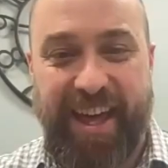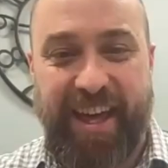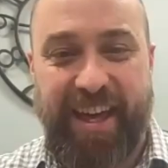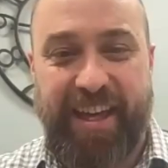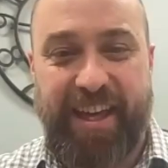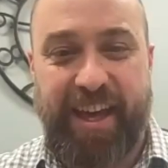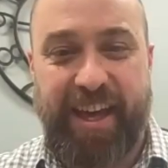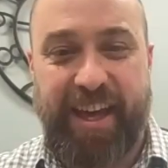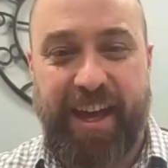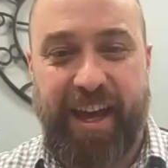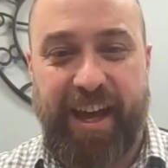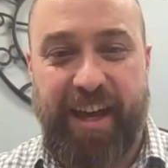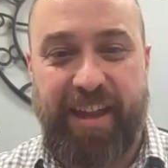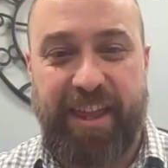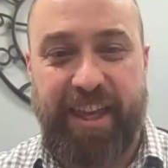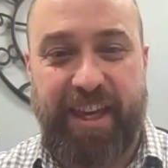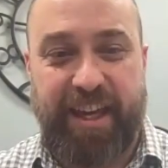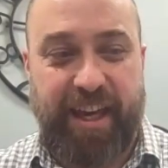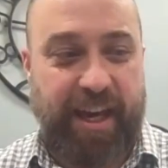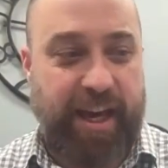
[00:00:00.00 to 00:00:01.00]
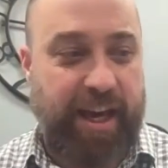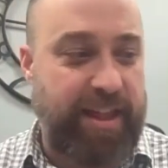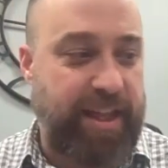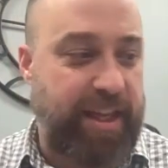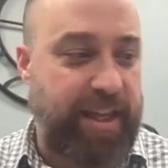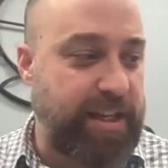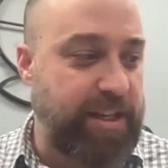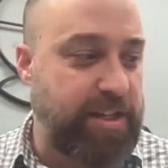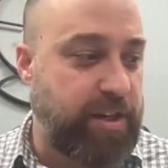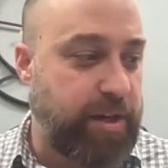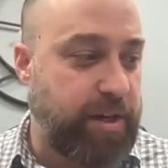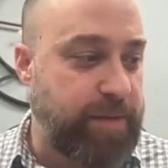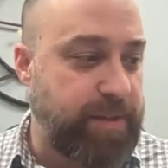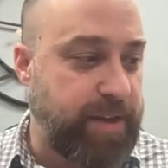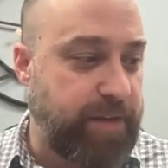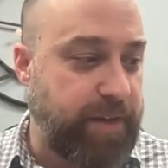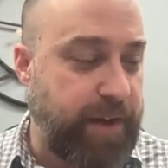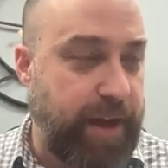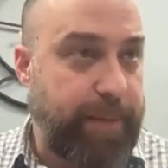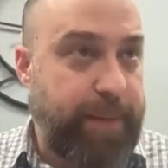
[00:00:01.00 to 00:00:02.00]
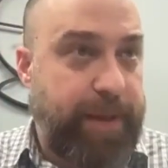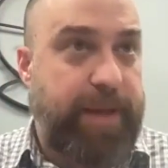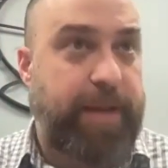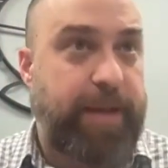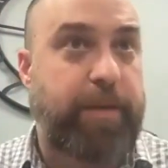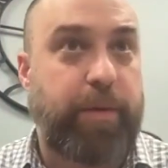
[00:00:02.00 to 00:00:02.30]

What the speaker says: Yeah, I think in terms of, I mean,